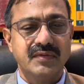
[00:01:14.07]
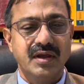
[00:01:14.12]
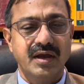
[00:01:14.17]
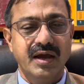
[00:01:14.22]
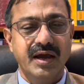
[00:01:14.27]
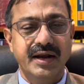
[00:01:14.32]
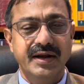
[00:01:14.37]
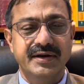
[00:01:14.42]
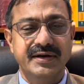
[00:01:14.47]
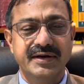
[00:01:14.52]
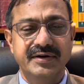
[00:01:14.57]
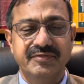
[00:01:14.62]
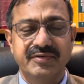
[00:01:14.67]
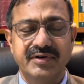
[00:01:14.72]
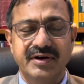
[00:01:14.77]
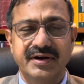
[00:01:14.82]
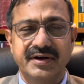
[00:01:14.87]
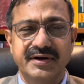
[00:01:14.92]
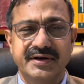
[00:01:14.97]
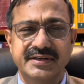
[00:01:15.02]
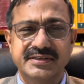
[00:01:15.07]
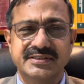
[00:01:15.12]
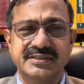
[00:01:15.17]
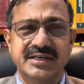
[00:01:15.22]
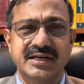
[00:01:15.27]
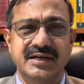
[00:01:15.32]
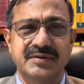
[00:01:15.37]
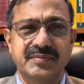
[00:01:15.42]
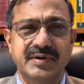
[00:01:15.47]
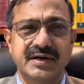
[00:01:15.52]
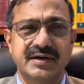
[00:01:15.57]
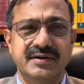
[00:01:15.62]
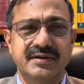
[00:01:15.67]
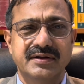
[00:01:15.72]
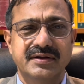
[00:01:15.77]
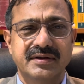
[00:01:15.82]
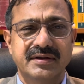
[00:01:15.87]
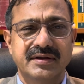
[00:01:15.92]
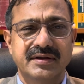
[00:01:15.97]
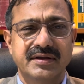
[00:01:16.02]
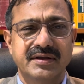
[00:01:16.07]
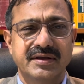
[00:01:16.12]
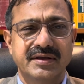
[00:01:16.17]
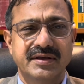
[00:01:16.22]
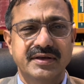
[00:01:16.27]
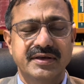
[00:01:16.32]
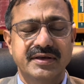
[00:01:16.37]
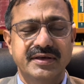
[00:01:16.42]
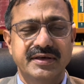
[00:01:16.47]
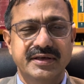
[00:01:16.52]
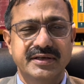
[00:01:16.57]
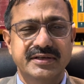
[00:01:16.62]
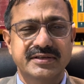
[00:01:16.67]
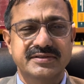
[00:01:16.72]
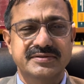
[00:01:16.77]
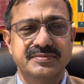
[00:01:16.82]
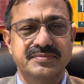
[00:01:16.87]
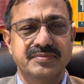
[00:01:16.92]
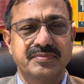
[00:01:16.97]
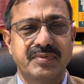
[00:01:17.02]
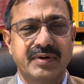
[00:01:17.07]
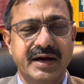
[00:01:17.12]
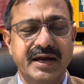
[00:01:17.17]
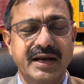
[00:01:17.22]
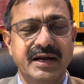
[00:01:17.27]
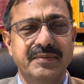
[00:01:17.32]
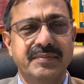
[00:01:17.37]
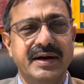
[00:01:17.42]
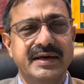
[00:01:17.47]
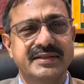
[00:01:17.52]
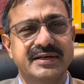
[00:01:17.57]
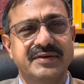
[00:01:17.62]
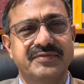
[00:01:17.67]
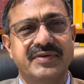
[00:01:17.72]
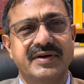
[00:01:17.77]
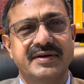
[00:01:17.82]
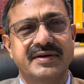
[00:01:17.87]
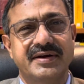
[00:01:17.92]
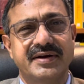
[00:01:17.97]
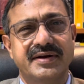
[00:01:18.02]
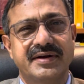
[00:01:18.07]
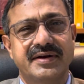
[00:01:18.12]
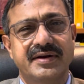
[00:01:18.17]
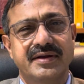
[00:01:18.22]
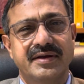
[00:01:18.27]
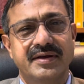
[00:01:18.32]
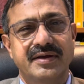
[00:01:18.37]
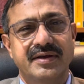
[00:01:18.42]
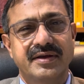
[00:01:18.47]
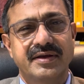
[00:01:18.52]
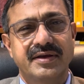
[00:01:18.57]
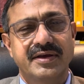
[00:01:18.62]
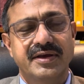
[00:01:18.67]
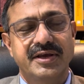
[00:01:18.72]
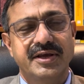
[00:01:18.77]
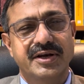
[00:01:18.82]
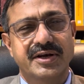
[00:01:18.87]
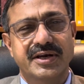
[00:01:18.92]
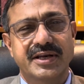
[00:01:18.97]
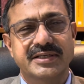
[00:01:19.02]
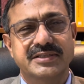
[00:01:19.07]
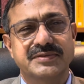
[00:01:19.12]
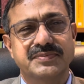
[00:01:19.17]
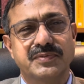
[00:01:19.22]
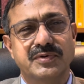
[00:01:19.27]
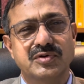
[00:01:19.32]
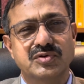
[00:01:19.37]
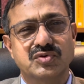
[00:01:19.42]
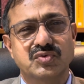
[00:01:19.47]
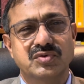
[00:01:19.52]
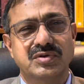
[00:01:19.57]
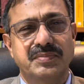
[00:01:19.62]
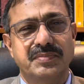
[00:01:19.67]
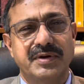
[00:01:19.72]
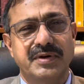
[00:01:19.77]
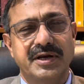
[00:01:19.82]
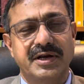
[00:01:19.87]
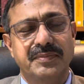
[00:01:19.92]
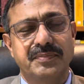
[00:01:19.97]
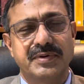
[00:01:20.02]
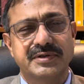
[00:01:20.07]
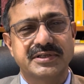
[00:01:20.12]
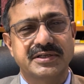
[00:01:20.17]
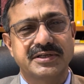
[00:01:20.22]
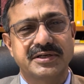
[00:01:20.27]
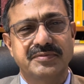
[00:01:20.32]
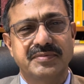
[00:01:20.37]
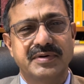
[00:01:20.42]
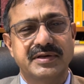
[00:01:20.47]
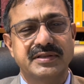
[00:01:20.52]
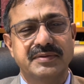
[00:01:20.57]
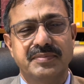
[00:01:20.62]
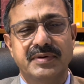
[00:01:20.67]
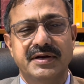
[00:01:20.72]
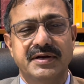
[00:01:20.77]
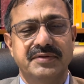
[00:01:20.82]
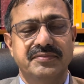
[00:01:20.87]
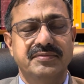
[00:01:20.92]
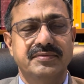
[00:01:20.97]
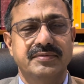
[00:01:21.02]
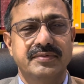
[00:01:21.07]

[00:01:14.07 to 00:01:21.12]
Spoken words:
And written statement is filed by the defendant in response to the plaint presented by the plaintiff.